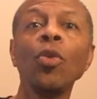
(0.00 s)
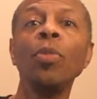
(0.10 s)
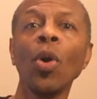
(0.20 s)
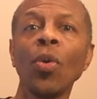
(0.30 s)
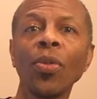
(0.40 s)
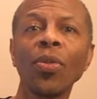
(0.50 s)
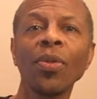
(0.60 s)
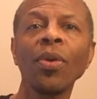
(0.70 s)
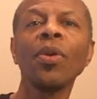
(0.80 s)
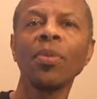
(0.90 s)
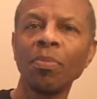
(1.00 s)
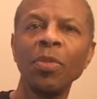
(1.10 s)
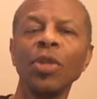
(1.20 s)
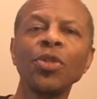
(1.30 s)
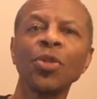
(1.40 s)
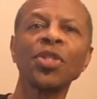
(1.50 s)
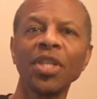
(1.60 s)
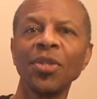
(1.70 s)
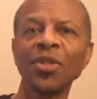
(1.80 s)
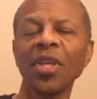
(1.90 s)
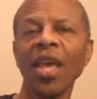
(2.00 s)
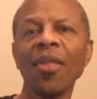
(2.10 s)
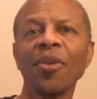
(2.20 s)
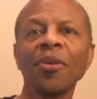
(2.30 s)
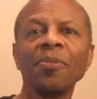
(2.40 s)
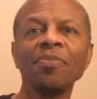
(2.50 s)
both build your skills together.